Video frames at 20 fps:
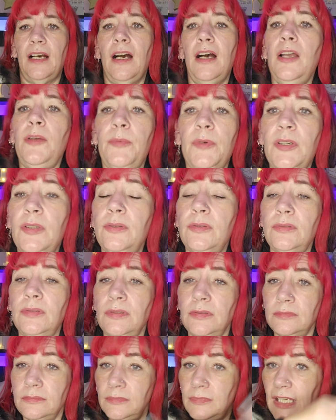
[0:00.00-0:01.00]
I will
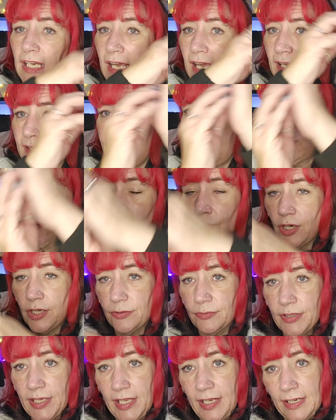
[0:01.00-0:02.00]
add the
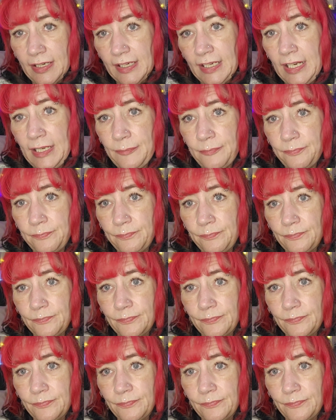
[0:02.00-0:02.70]
try-on clip.